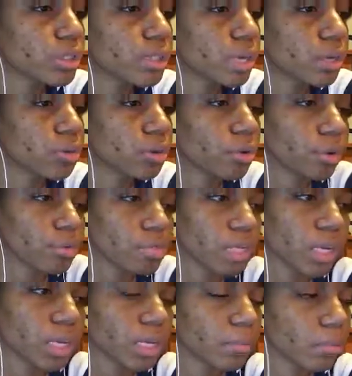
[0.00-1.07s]
I don't know what I'm
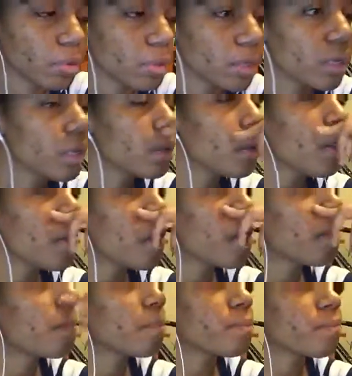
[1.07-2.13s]
saying anymore.
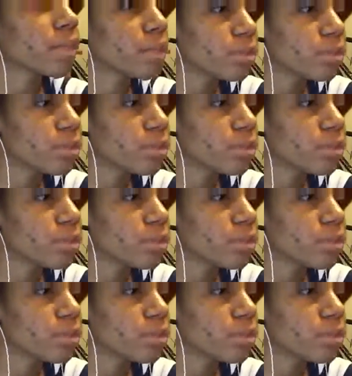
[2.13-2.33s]
The